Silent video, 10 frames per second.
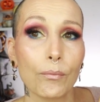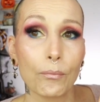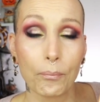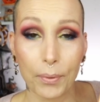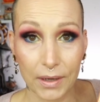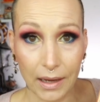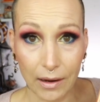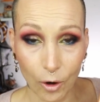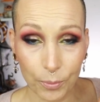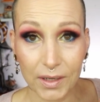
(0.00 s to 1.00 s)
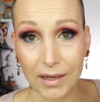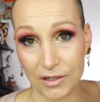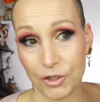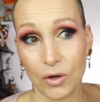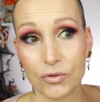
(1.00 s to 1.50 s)
but i hope that i
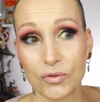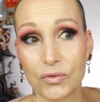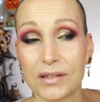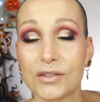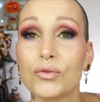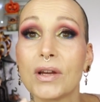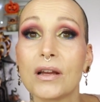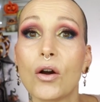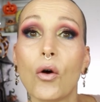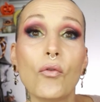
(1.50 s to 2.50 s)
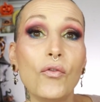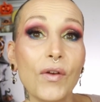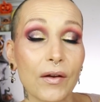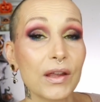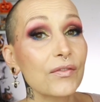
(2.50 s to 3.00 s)
showed you that you can go
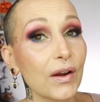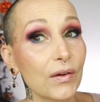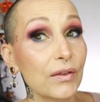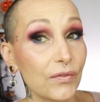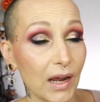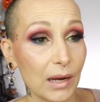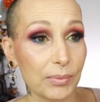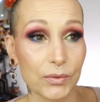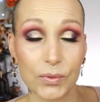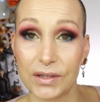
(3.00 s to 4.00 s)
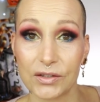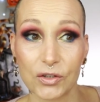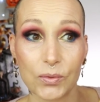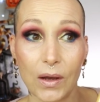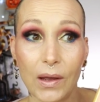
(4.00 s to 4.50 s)
very very vibrant with this
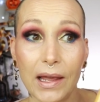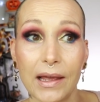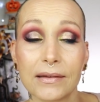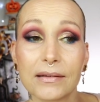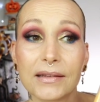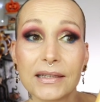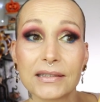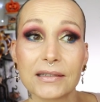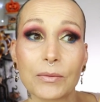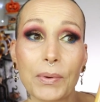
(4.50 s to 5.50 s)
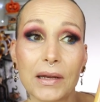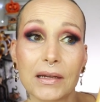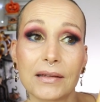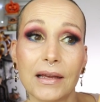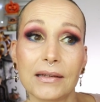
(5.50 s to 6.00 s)
as well and this is a
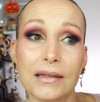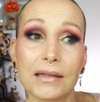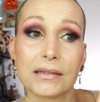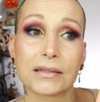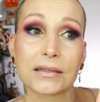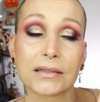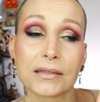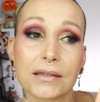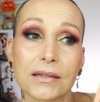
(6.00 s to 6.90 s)
palette that is